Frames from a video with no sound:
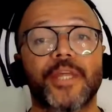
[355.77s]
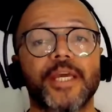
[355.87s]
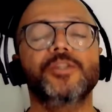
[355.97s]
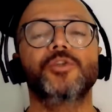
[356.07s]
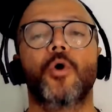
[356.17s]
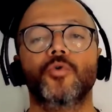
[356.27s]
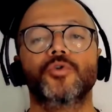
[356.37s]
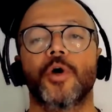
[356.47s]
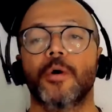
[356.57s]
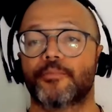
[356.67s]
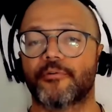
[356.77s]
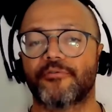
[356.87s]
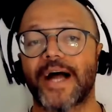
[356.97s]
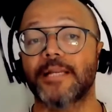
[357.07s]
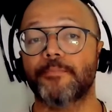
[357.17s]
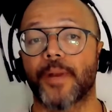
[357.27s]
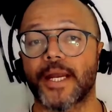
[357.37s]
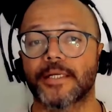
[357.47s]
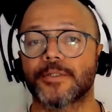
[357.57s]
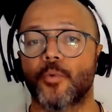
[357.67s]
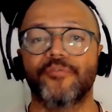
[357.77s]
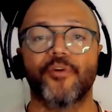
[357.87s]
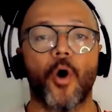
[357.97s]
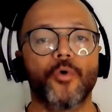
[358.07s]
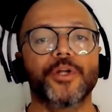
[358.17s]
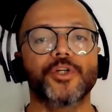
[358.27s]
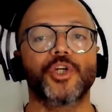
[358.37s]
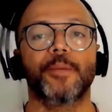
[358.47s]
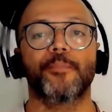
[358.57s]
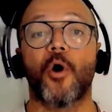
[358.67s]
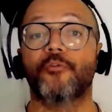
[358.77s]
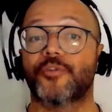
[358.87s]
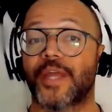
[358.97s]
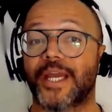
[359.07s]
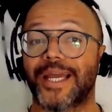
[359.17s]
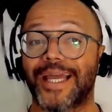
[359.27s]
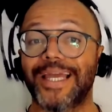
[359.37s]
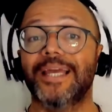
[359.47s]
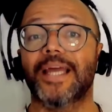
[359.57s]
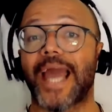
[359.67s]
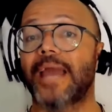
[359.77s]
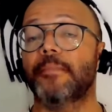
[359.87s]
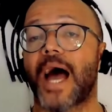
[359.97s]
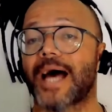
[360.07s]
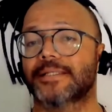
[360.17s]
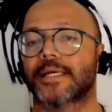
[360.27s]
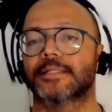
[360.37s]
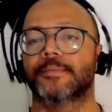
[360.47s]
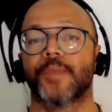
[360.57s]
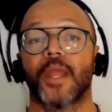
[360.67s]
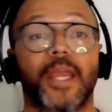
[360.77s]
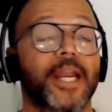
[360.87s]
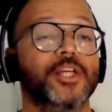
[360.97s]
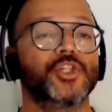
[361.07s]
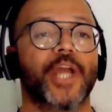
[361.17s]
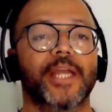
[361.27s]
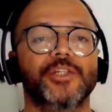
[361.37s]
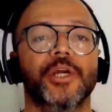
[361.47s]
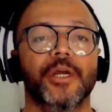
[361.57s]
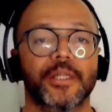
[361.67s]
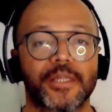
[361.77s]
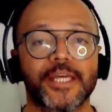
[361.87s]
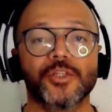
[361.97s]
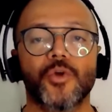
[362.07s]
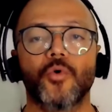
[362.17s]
These nodes provide players with ownership of the in-game assets in exchange, these